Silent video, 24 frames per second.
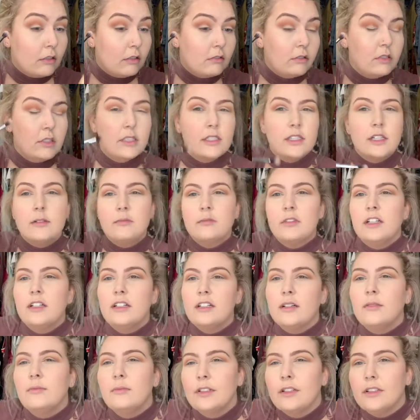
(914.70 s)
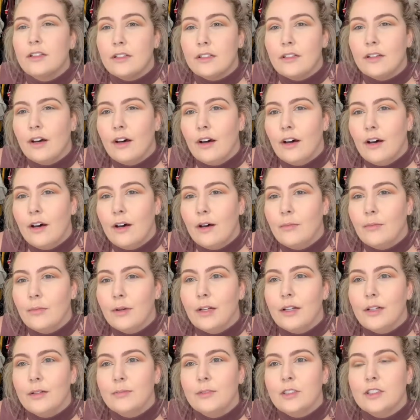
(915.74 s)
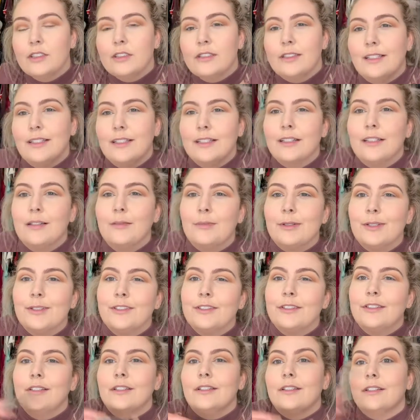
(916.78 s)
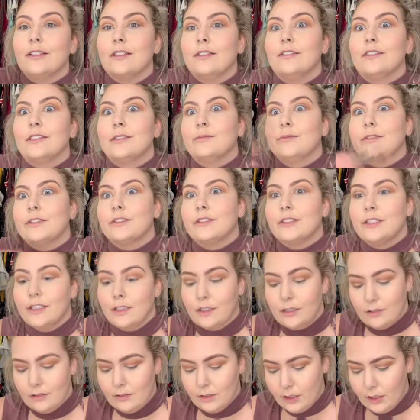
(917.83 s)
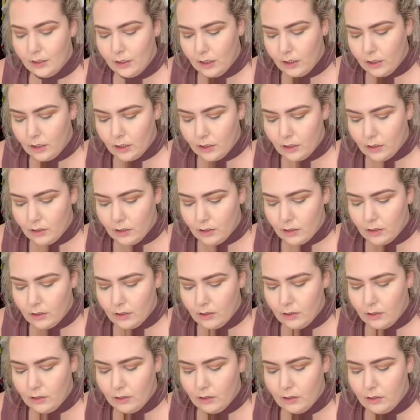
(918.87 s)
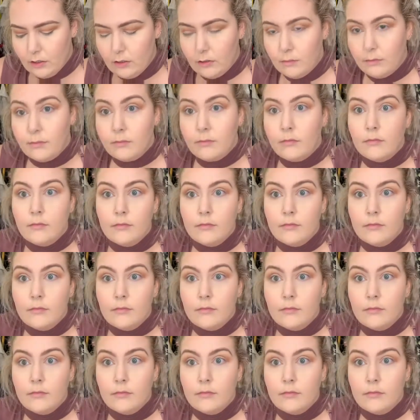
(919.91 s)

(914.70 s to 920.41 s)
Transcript: Which I'm not done with the top, but I'm just that kind of person that like jumps around. And